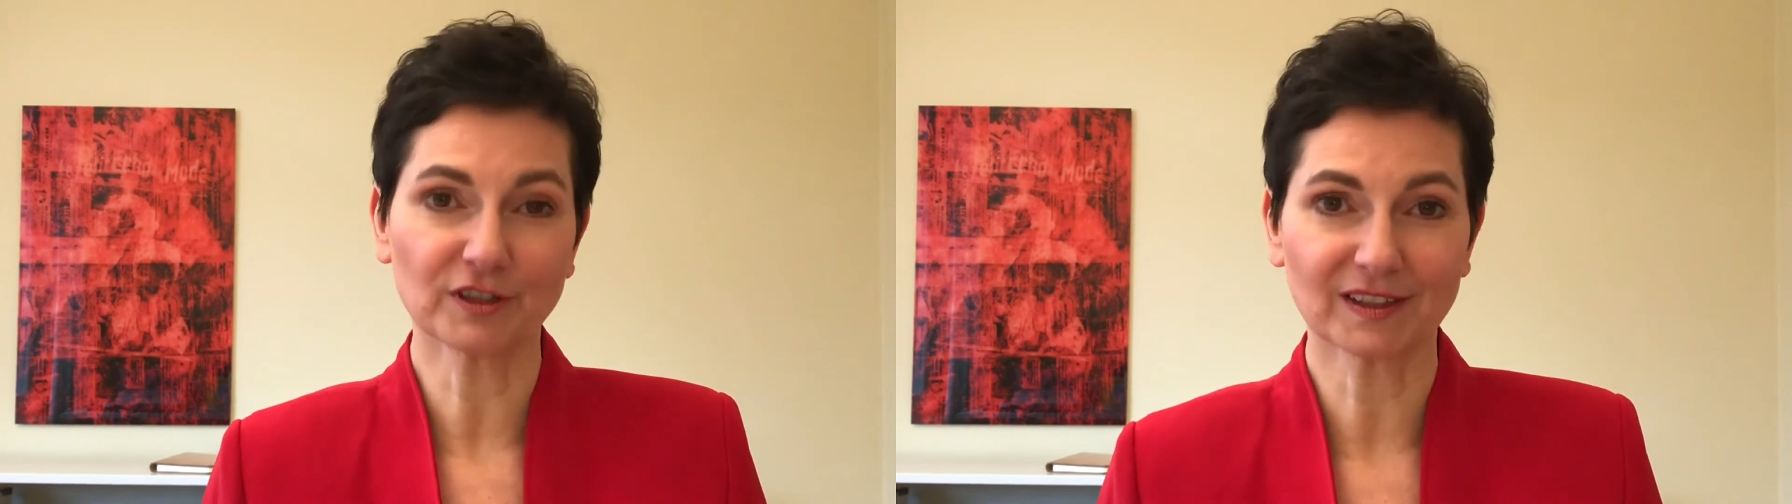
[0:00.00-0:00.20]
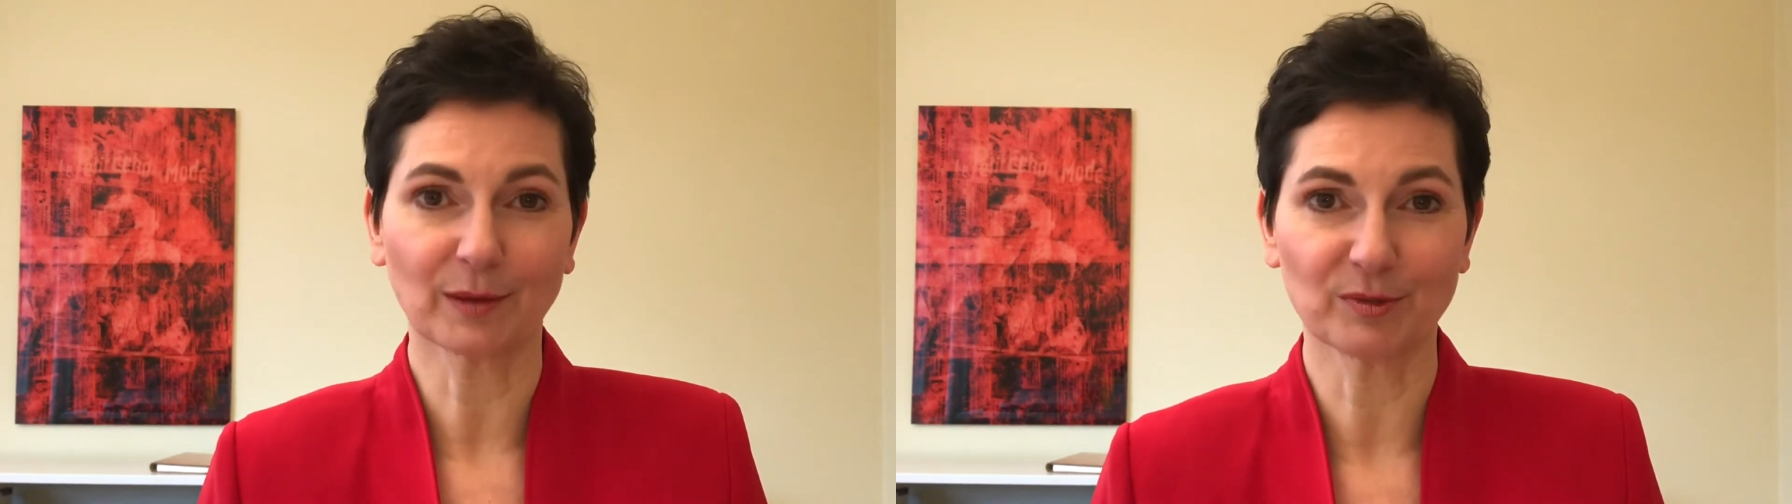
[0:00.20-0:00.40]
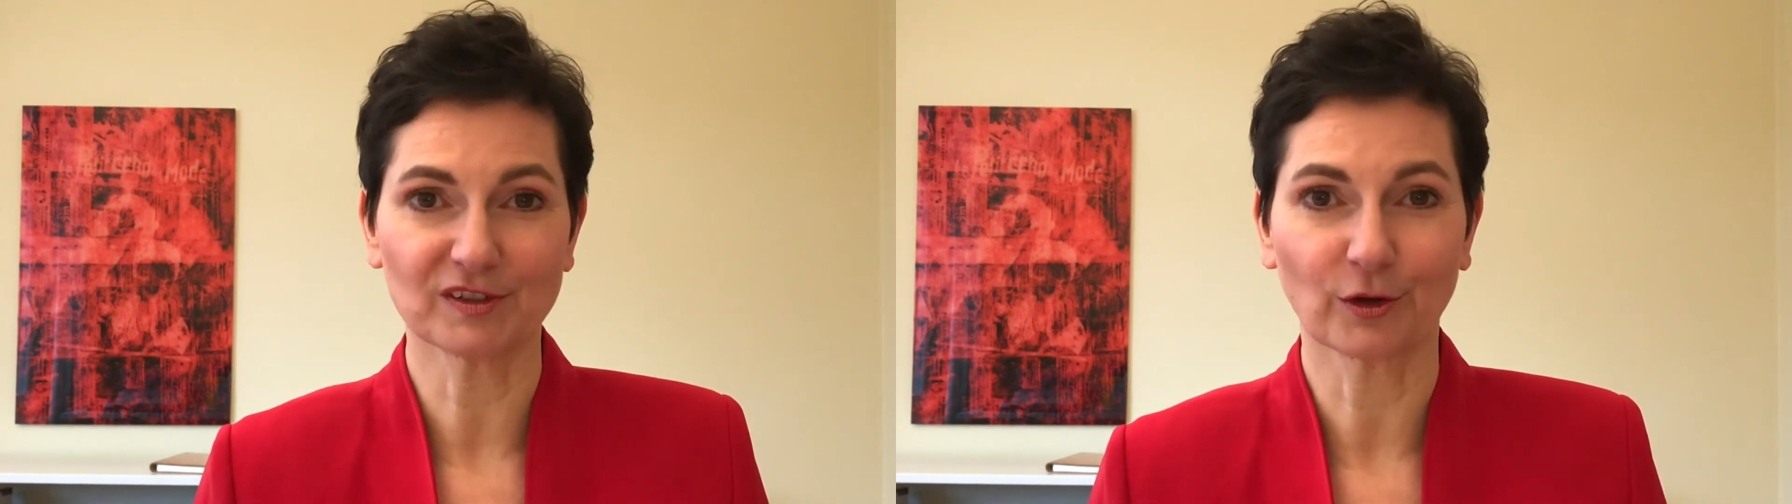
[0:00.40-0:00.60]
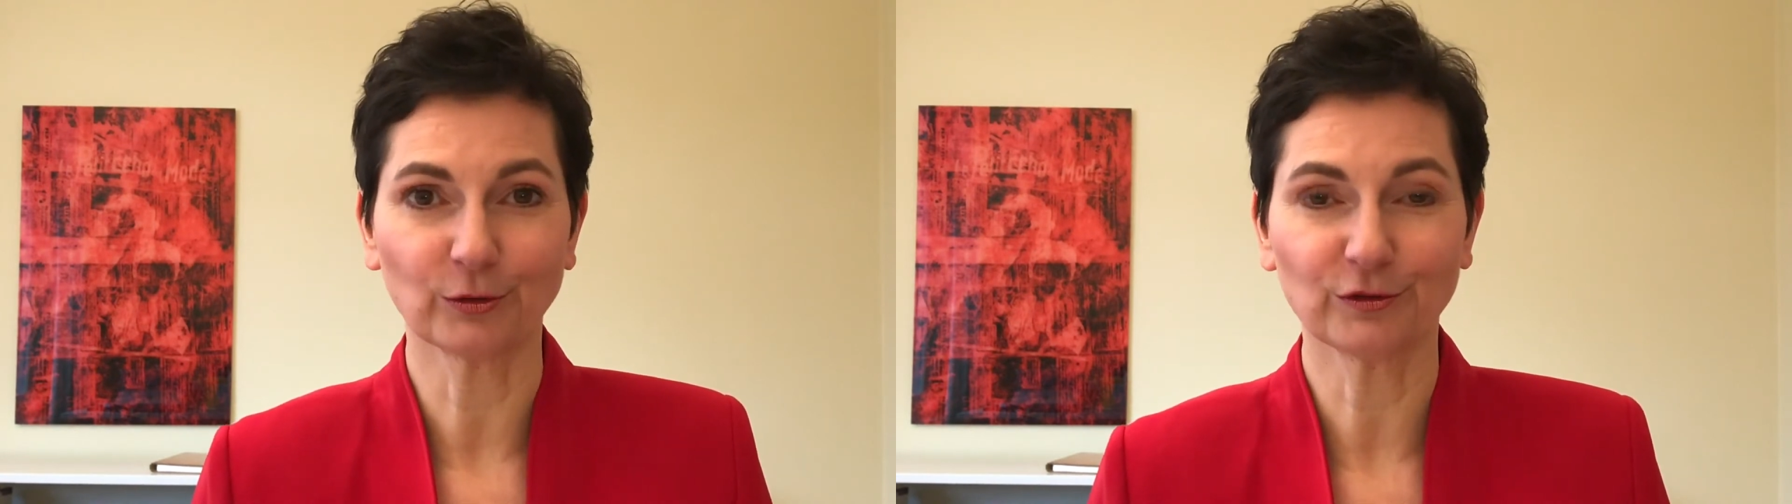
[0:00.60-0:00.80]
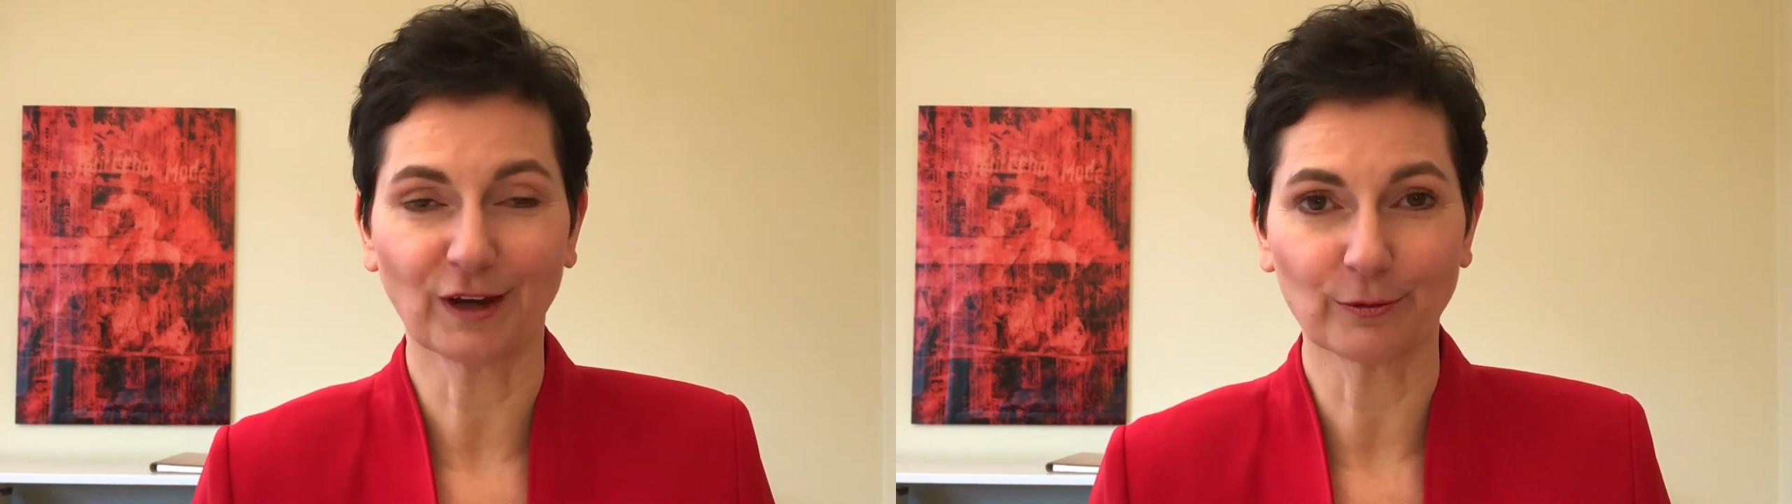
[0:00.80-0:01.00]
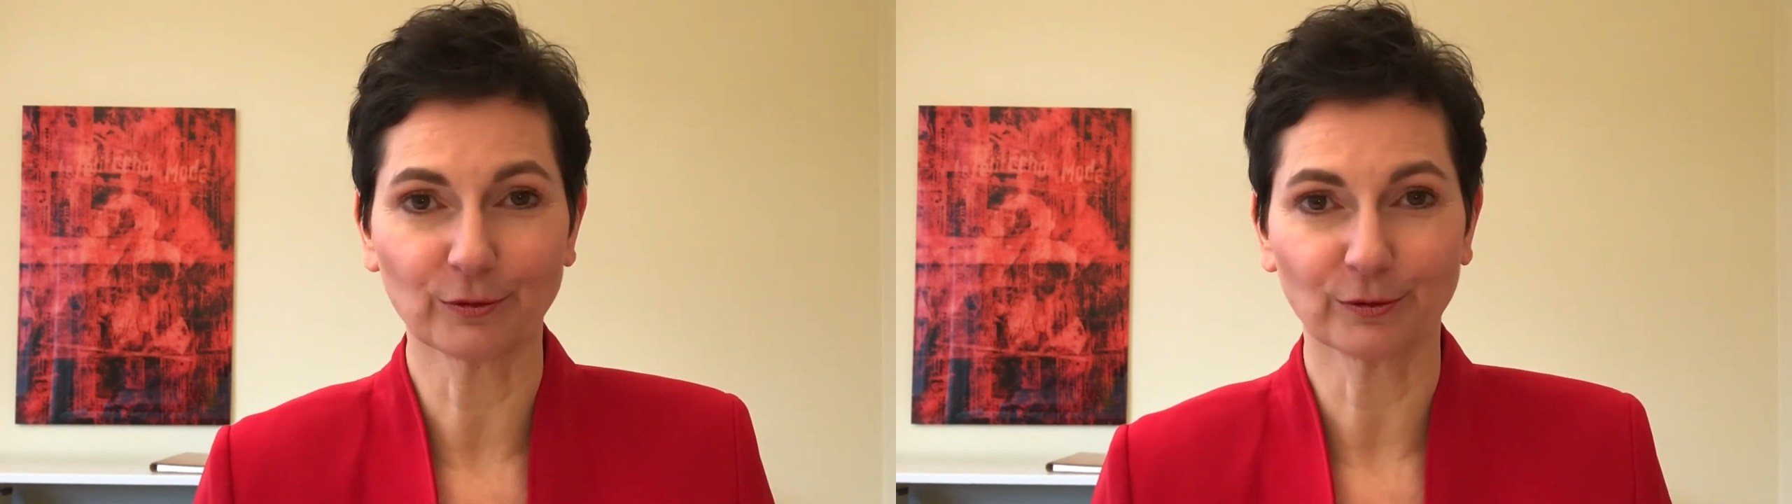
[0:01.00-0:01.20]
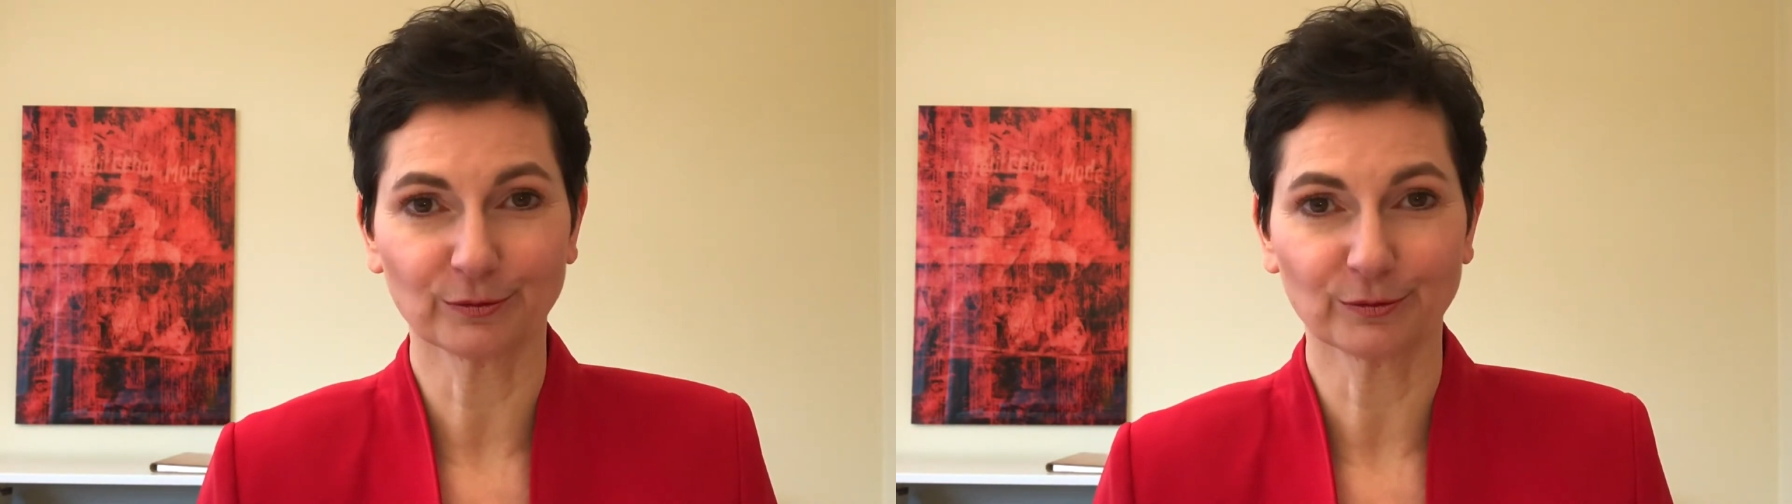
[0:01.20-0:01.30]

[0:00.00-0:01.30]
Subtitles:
episode of our